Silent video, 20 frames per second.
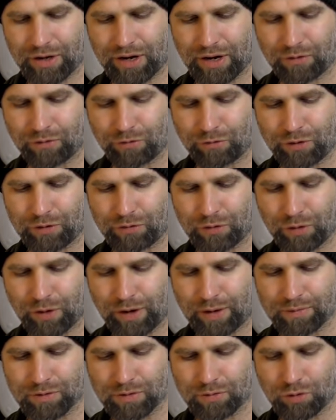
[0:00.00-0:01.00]
and 50
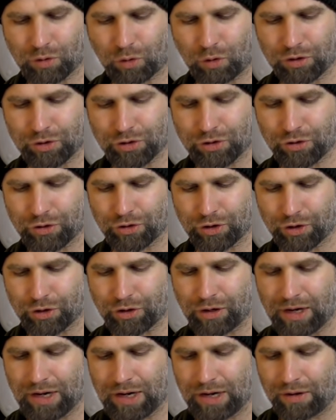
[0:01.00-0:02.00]
grams of dark
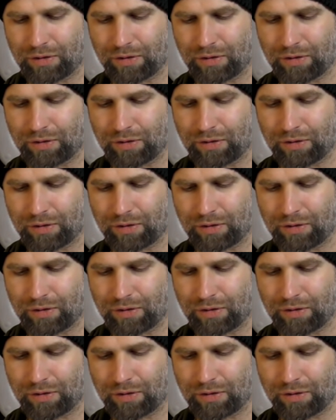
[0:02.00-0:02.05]
sugar,